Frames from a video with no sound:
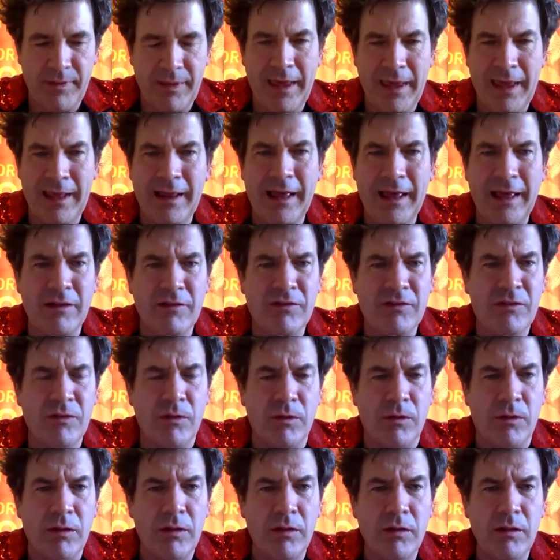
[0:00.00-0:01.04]

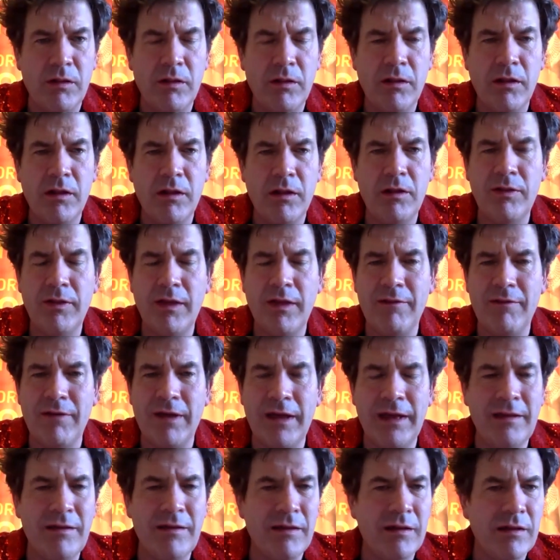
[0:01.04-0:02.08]
Aczel. Are you there,
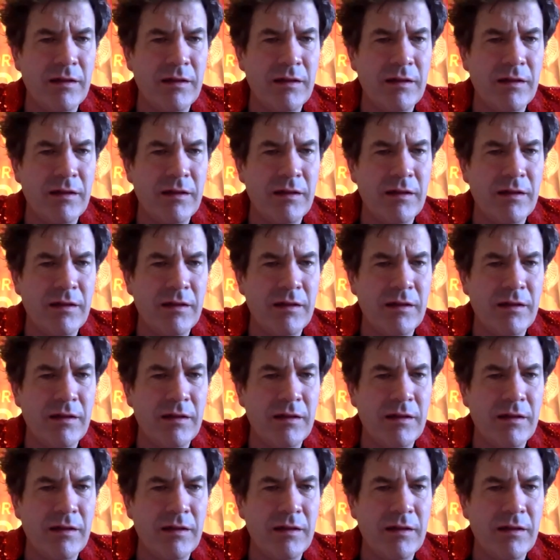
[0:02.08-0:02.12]
Ed?